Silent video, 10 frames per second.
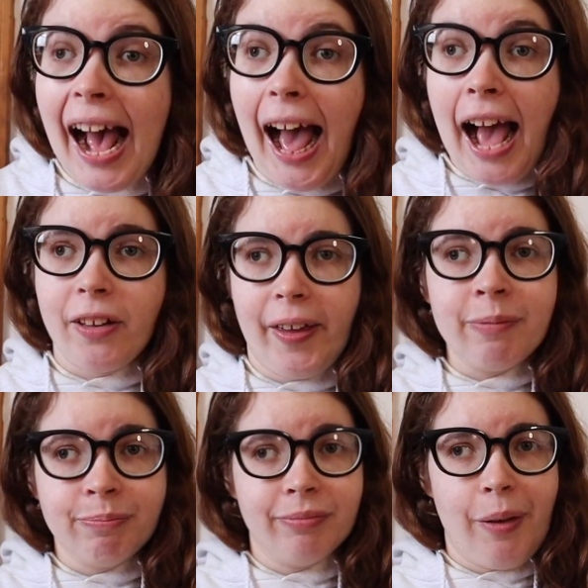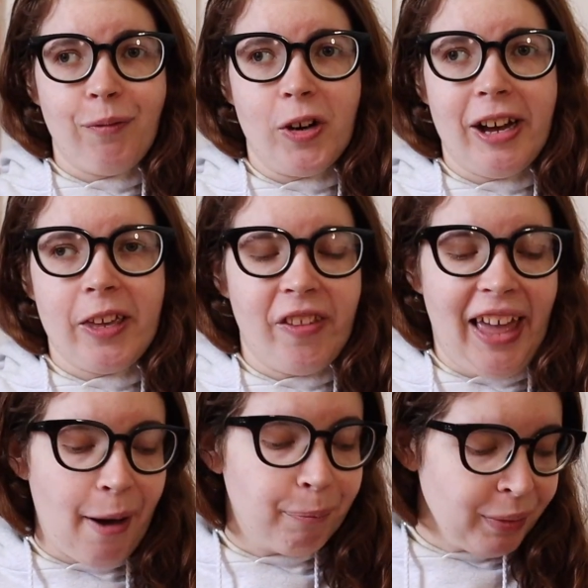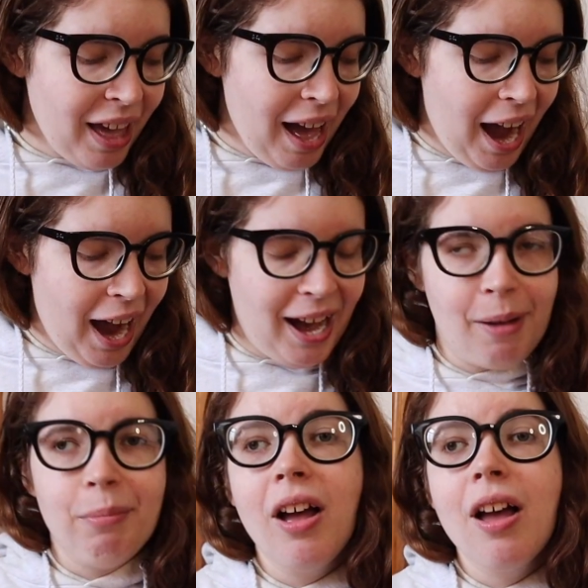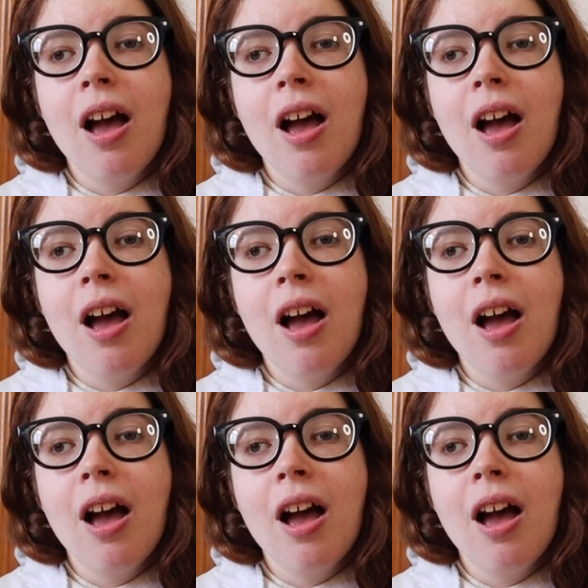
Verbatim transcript: Actually, before I do that, I'm,